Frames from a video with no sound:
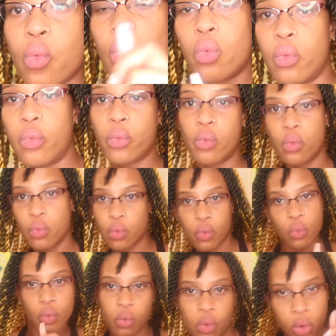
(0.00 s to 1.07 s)
So I'm
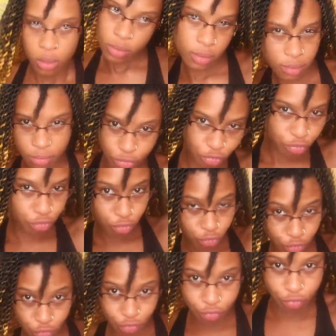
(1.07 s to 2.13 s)
finally
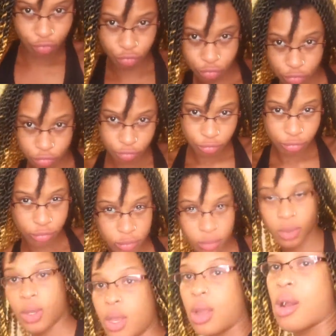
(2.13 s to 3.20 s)
making
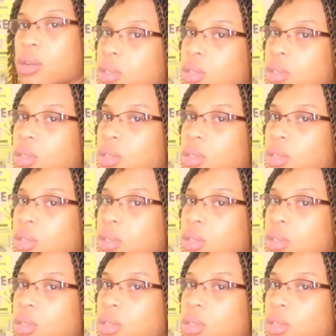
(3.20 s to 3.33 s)
progress.